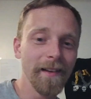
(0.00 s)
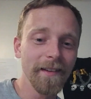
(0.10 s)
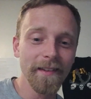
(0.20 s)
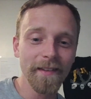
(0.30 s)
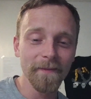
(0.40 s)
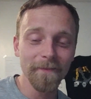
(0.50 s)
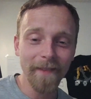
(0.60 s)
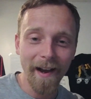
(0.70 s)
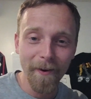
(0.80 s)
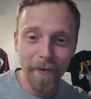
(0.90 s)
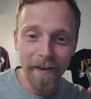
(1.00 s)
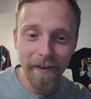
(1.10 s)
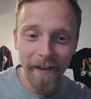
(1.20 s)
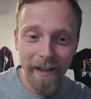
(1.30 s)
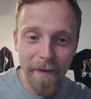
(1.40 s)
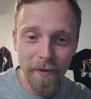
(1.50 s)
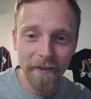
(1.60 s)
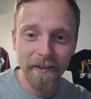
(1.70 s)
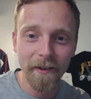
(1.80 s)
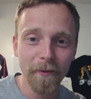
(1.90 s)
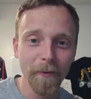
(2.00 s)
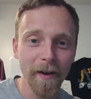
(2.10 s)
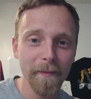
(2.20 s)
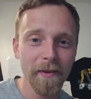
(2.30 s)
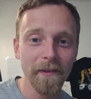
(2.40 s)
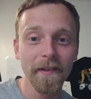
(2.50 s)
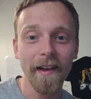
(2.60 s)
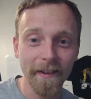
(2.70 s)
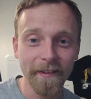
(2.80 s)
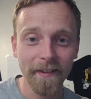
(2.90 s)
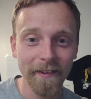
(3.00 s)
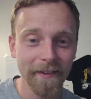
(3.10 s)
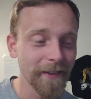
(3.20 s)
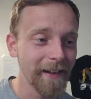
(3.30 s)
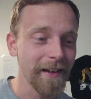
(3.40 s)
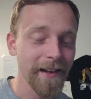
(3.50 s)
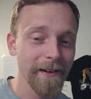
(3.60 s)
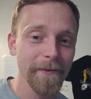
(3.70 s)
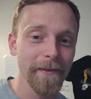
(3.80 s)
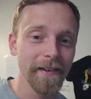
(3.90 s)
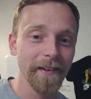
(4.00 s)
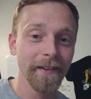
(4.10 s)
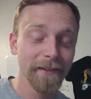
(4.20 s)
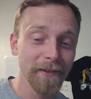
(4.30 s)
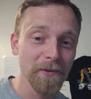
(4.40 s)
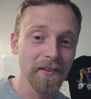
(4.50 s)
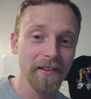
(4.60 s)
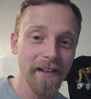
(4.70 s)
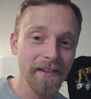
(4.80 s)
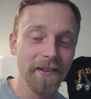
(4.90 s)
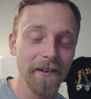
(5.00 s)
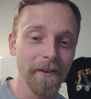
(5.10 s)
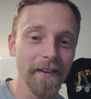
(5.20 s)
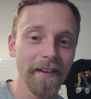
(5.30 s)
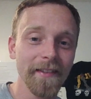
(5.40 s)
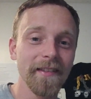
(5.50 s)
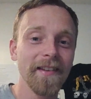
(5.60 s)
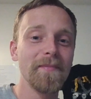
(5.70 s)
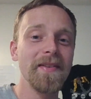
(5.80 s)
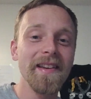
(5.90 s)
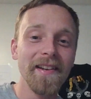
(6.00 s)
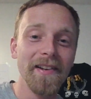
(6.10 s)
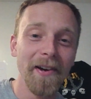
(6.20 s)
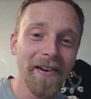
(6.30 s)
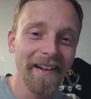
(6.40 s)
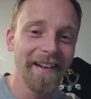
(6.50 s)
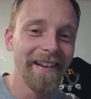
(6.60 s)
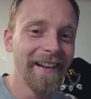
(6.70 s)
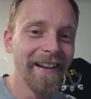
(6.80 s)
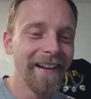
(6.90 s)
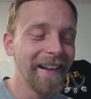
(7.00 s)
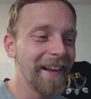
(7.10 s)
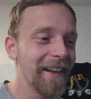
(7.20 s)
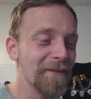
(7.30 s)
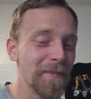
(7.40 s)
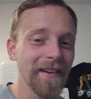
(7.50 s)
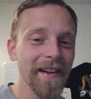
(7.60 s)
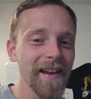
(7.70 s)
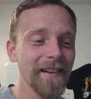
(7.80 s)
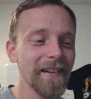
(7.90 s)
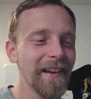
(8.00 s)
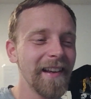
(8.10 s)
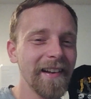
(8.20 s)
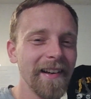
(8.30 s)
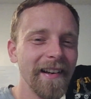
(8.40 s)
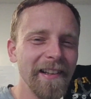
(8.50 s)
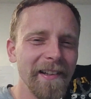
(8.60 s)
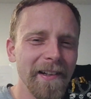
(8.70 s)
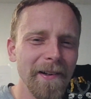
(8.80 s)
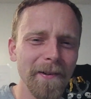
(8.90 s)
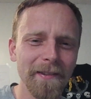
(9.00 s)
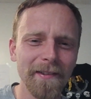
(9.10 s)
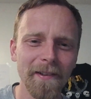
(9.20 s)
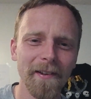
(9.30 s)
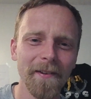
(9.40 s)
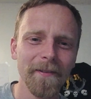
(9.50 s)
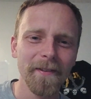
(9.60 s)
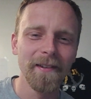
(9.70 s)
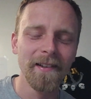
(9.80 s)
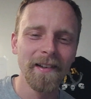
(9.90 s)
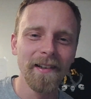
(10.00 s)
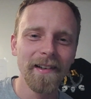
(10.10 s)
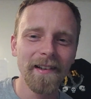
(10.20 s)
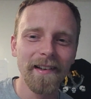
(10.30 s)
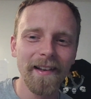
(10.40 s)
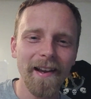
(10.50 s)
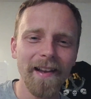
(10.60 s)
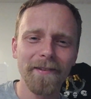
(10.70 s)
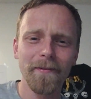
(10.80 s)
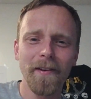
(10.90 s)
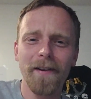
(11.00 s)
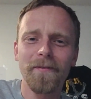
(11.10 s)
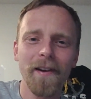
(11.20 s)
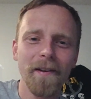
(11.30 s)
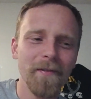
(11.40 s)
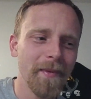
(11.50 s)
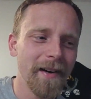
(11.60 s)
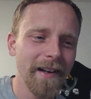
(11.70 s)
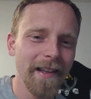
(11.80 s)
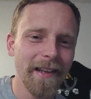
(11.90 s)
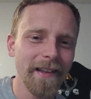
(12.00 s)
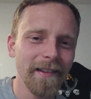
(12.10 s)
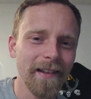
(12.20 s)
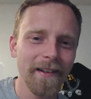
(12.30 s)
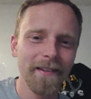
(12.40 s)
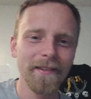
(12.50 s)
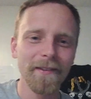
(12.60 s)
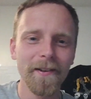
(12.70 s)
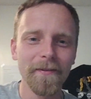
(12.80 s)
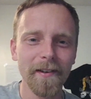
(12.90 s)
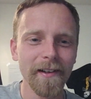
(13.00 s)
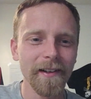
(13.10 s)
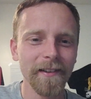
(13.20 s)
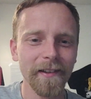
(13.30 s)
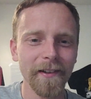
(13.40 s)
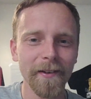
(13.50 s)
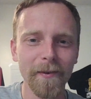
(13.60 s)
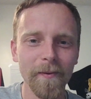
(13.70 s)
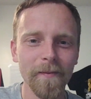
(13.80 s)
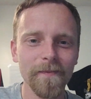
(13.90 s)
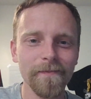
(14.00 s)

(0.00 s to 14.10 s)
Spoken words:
This is how are we going to keep ourselves red pilled as a society? How are we going to socially engineer things to be good, but not in a sort of it's fair for everybody, it's sort of